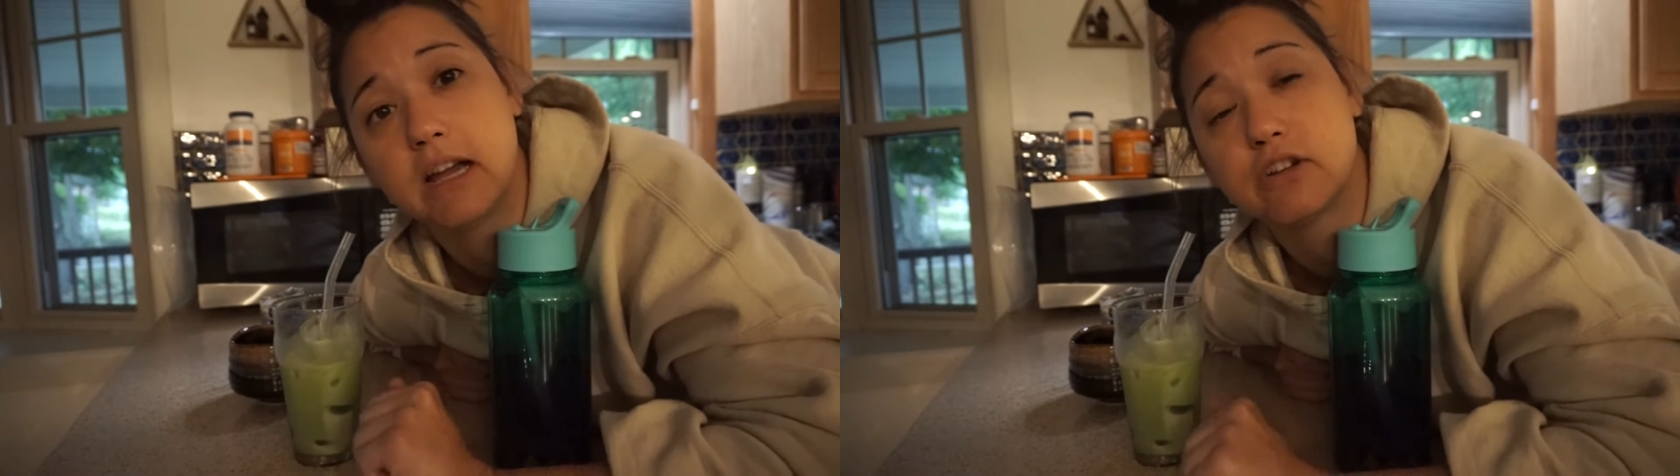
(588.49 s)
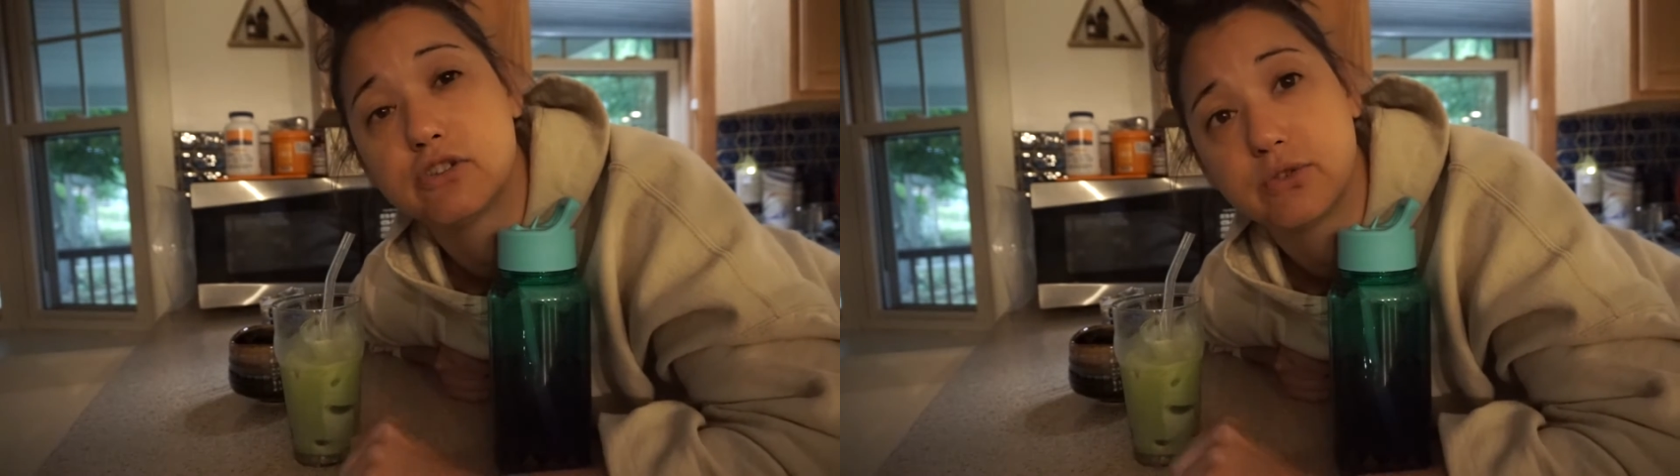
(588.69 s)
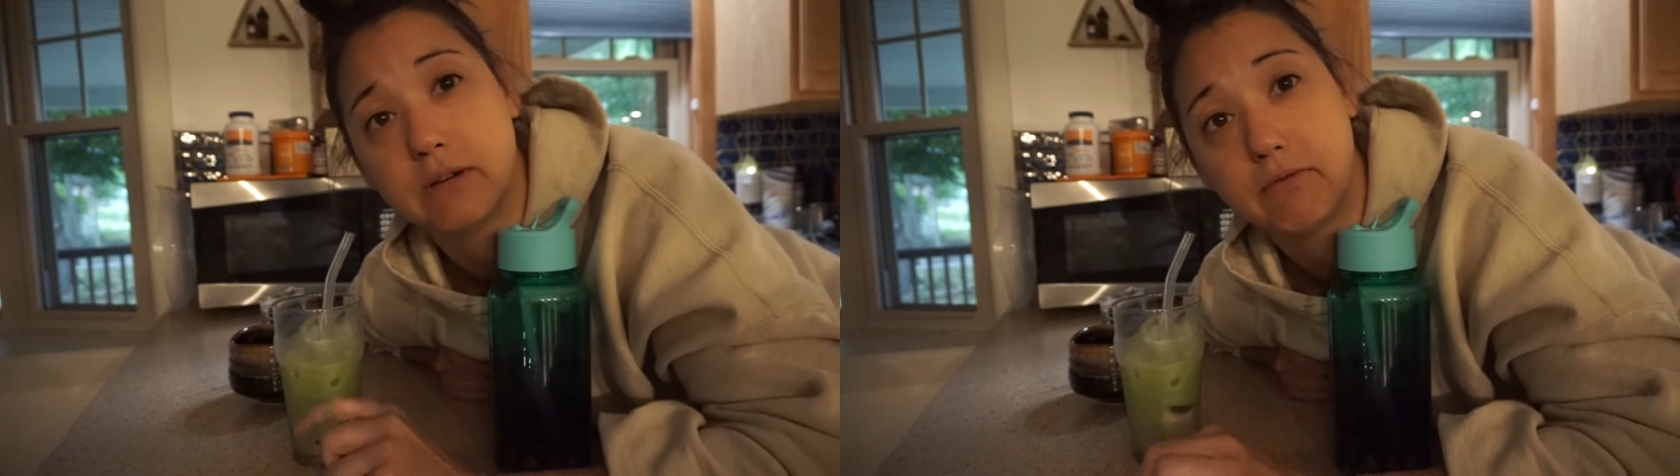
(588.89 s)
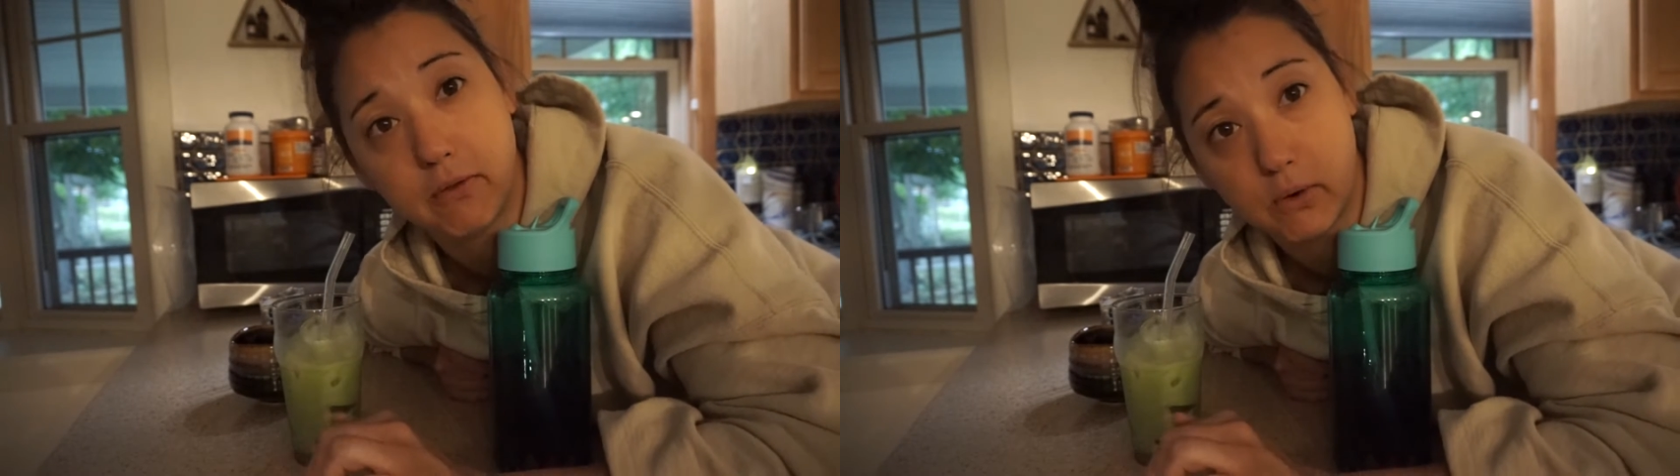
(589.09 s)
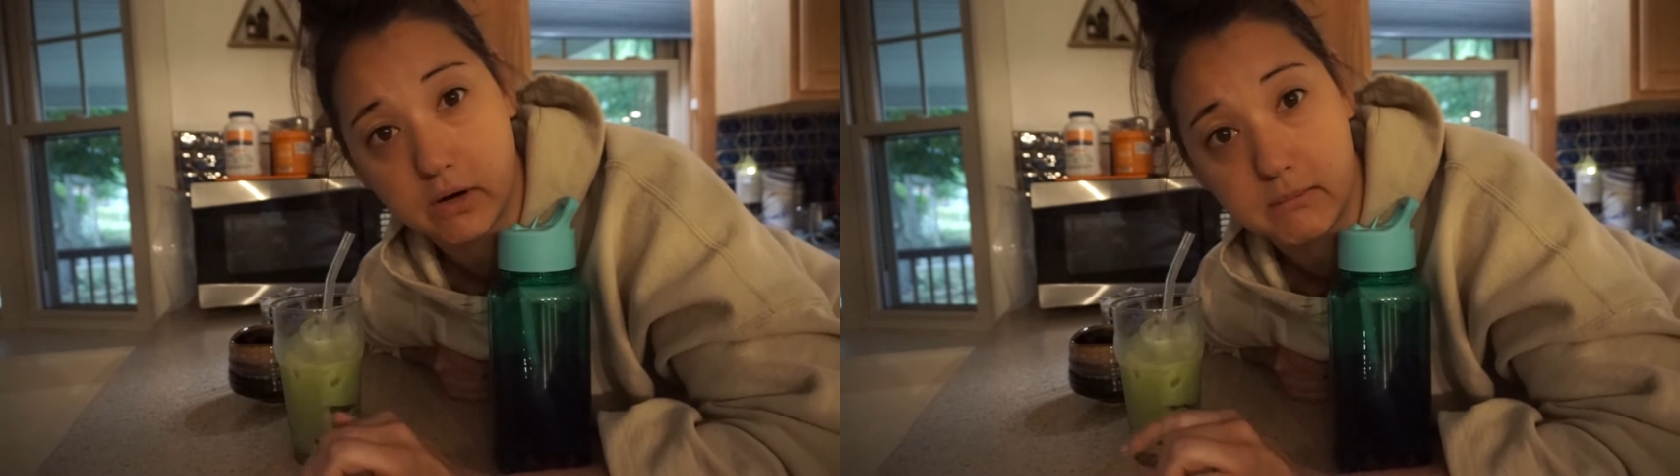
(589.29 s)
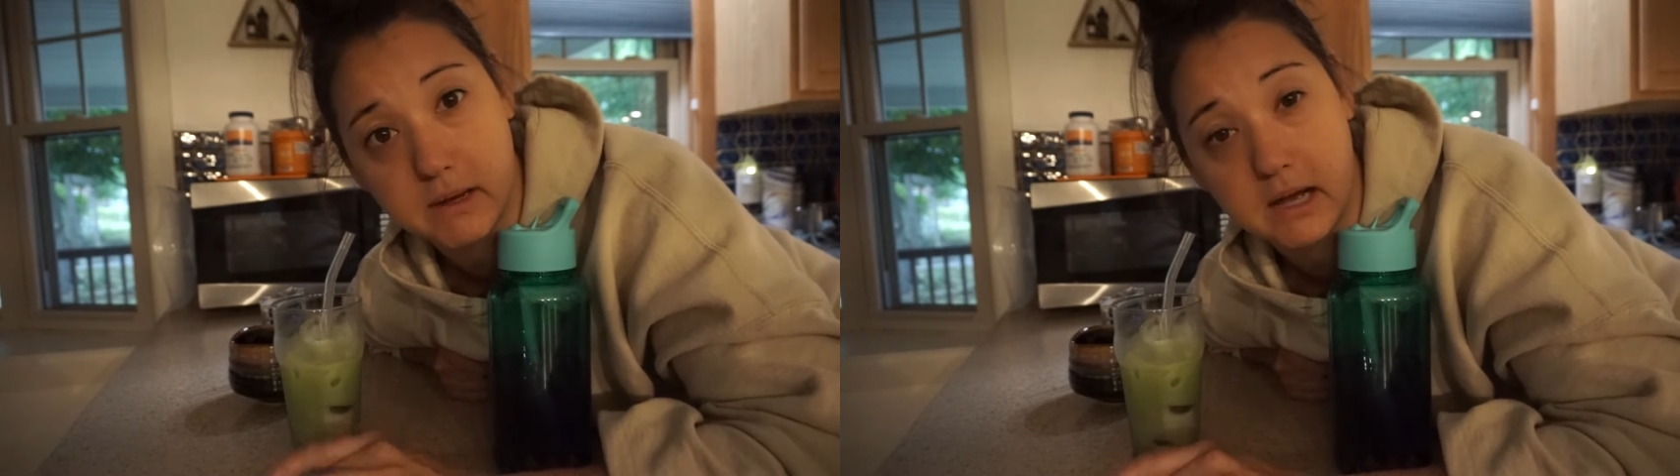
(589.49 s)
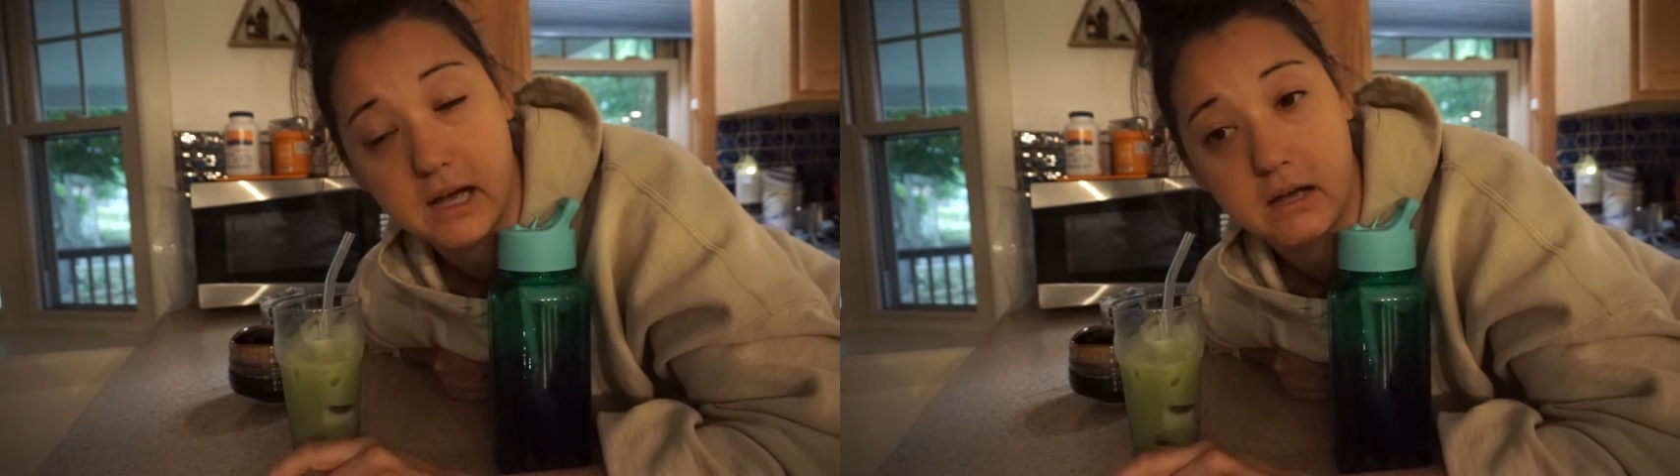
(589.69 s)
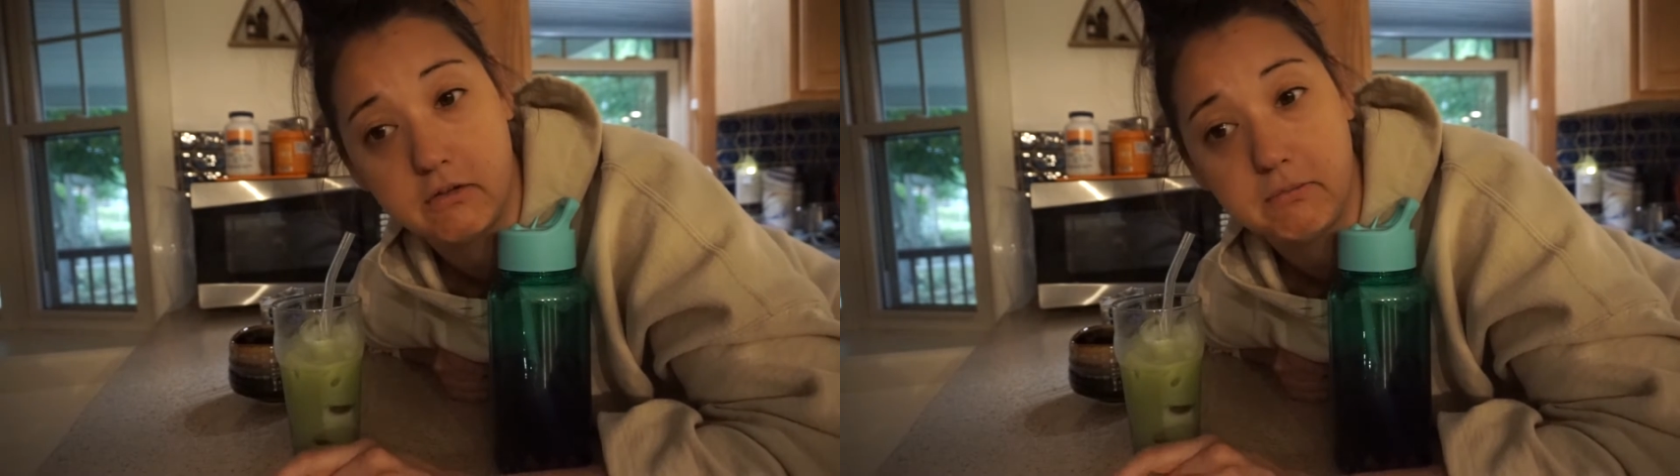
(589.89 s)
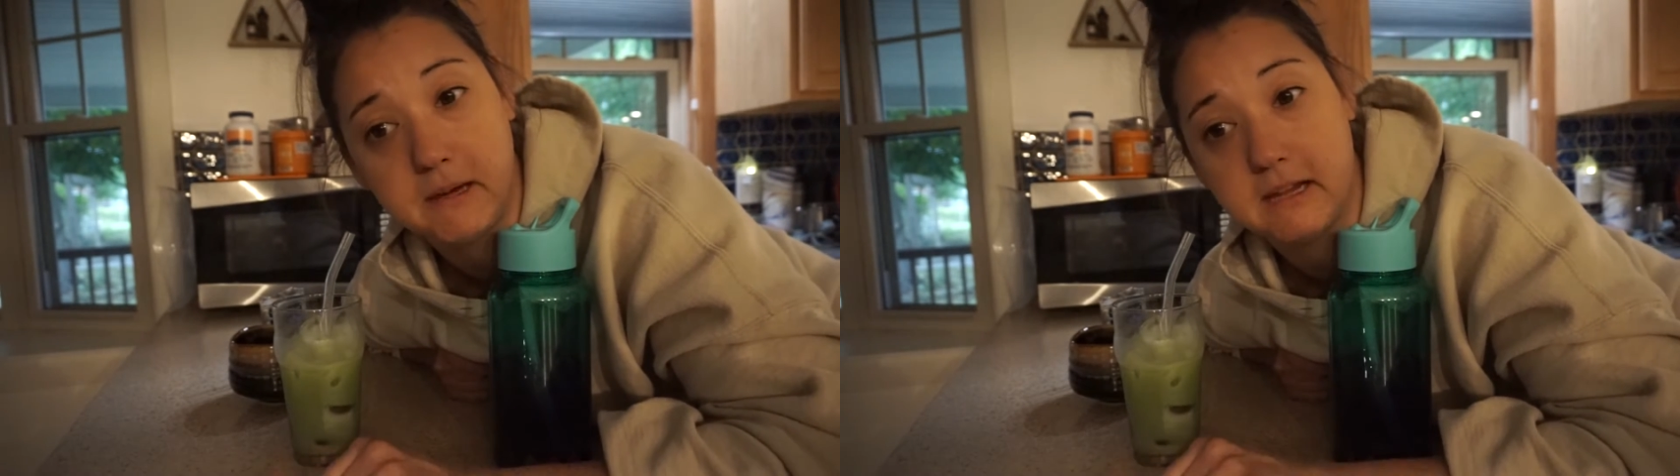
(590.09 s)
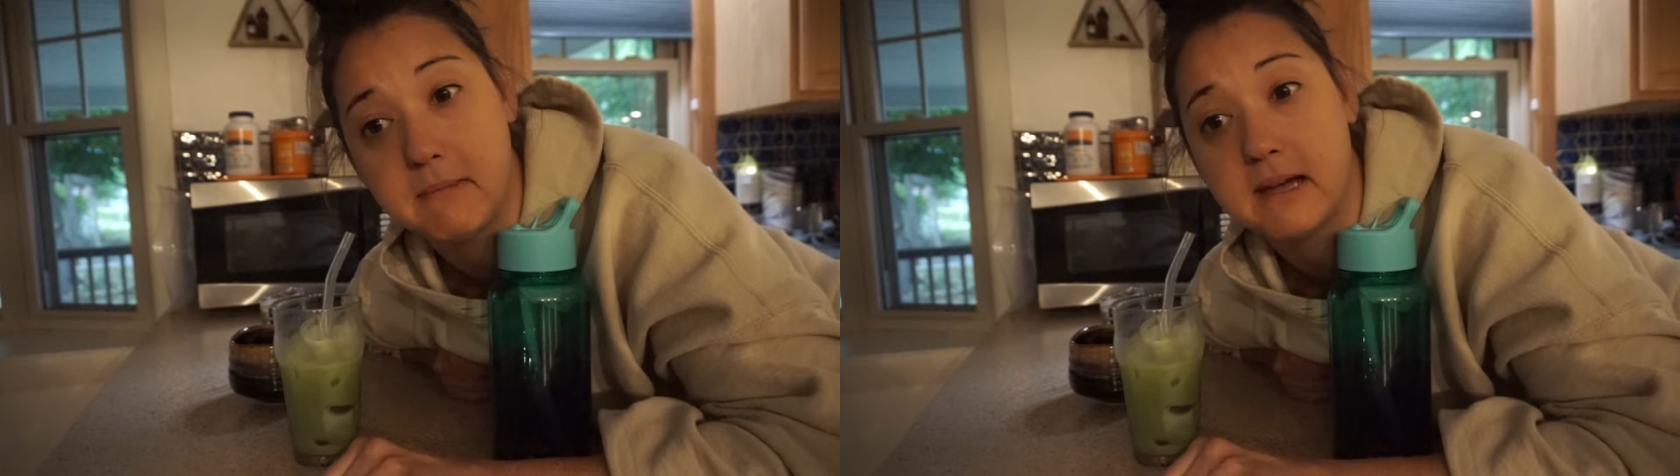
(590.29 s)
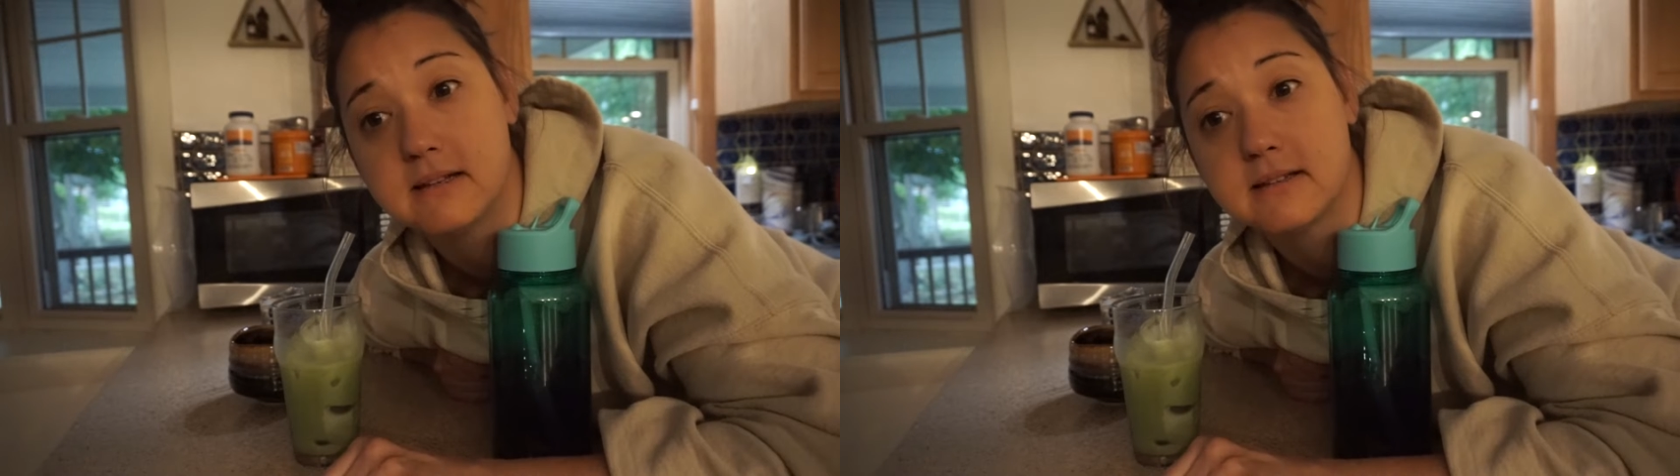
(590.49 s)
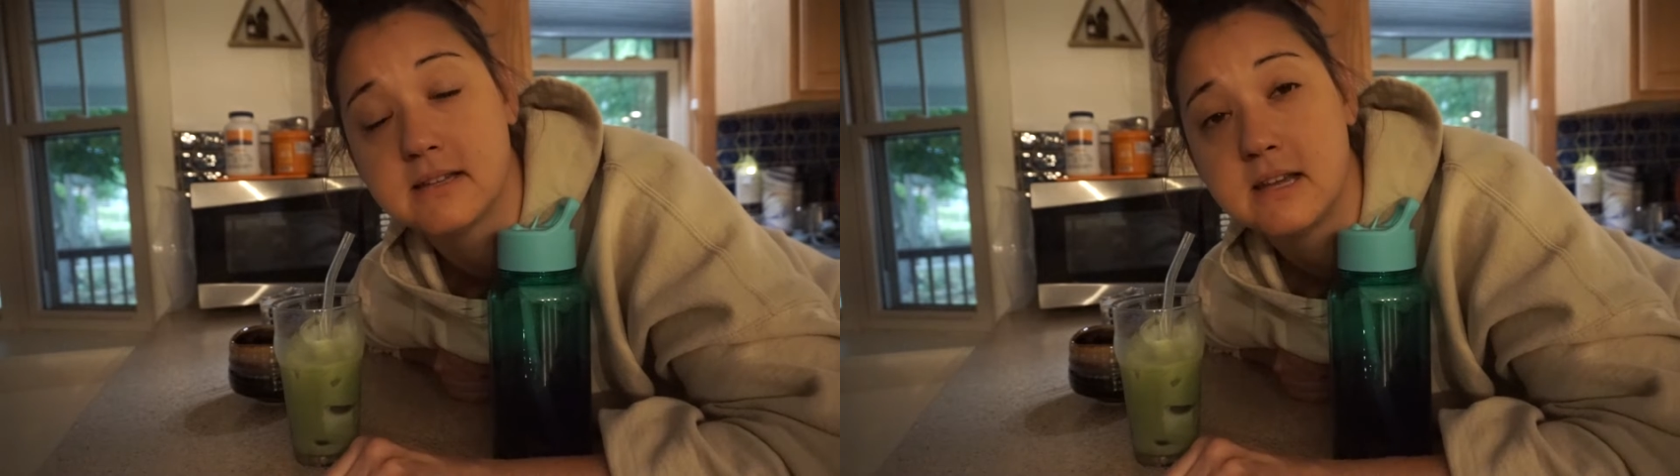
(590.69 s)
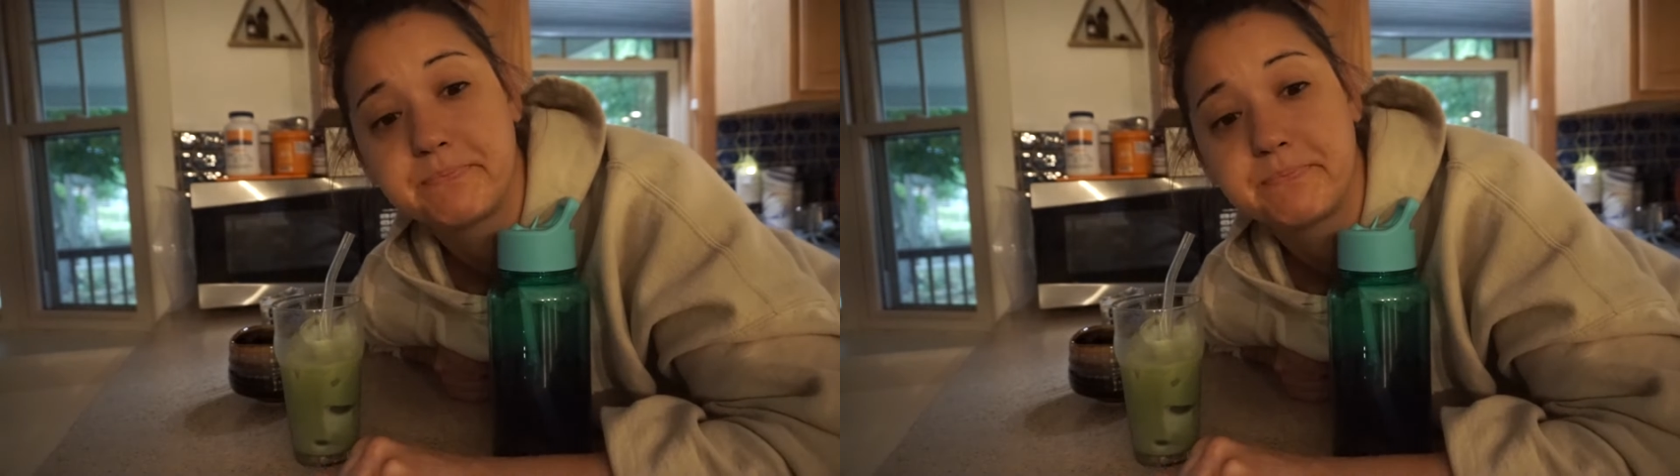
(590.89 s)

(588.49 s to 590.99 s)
extreme form of PMS.